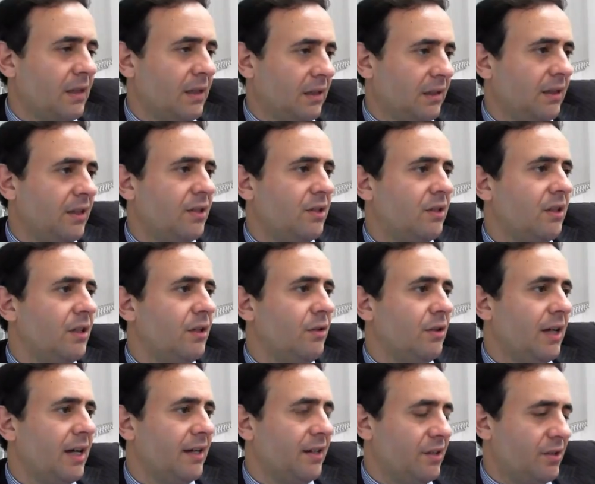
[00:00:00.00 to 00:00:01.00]
at least the
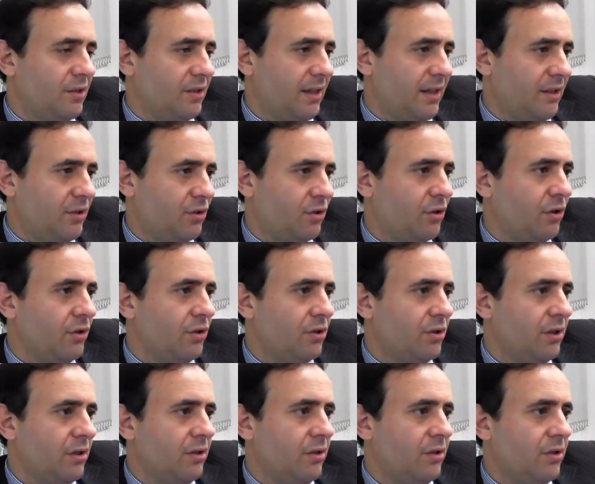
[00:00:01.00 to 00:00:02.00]
United States
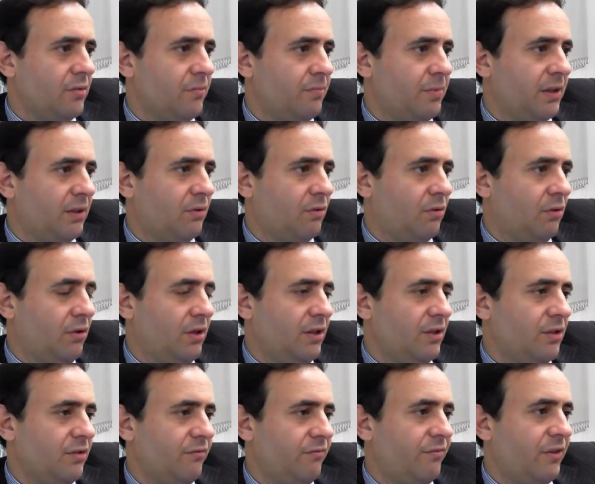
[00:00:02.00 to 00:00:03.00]
considers
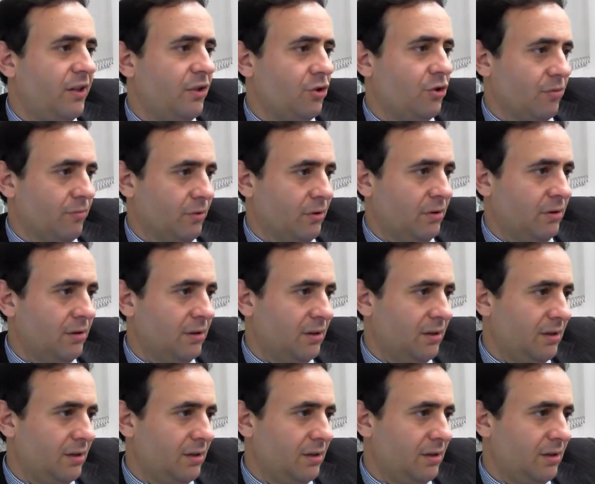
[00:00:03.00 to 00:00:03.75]
Bitcoins fungible.